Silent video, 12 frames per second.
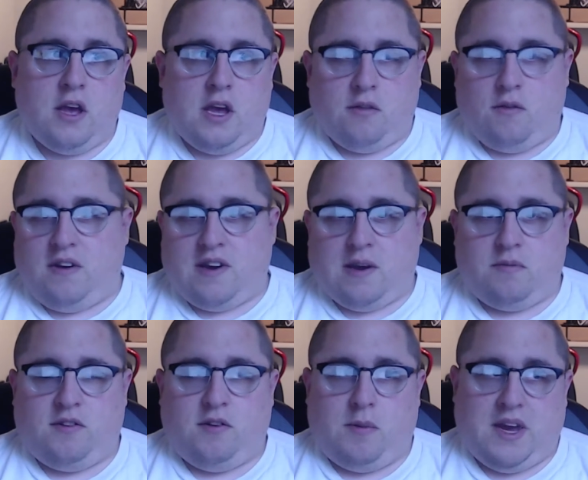3 times
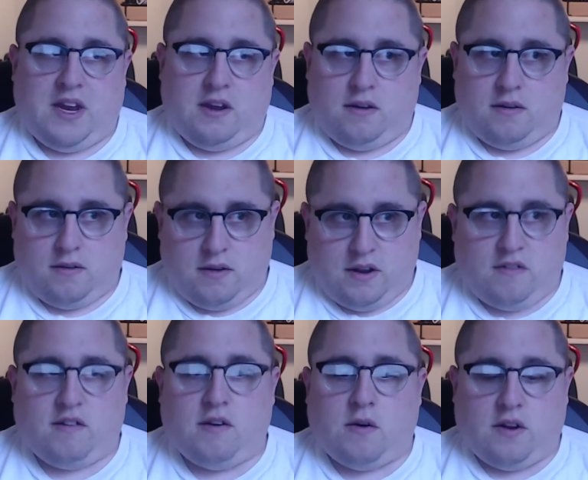2 mana, and
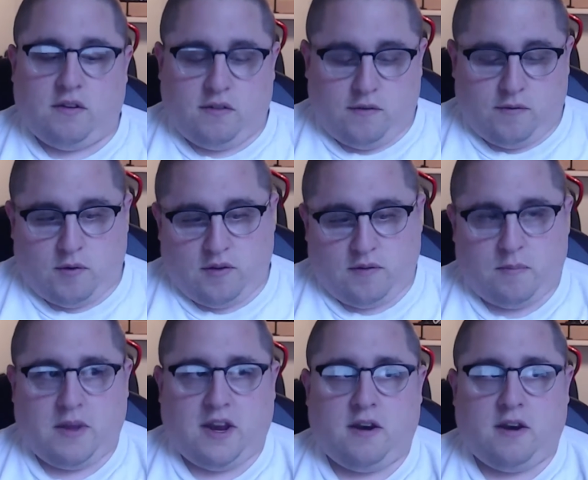so on and so forth from there.